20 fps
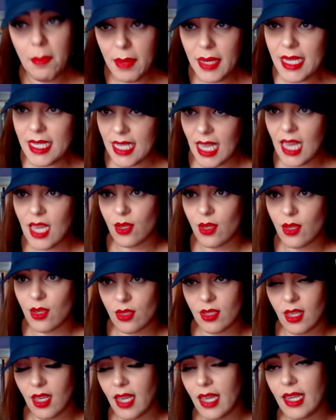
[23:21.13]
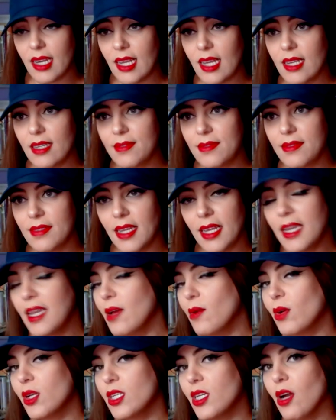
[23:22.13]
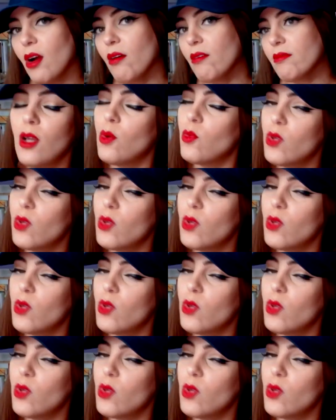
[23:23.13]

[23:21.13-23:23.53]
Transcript: Because I used to hate it, and now I don't.